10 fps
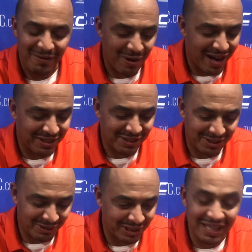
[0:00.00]
Well, you
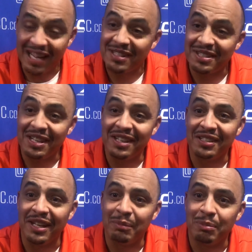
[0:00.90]
know, it really hadn't set
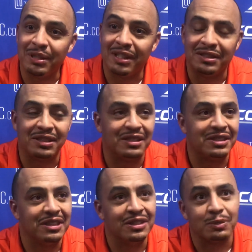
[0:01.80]
in yet, but just to
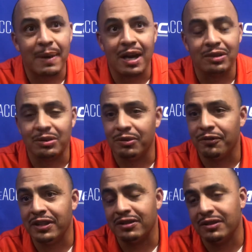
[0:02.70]
see the smiles on the
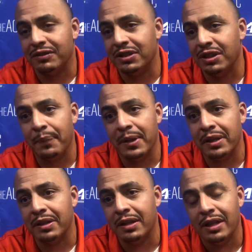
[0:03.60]
faces of these young
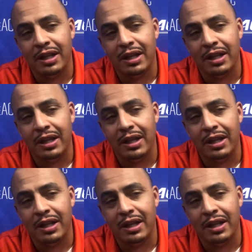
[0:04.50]
men.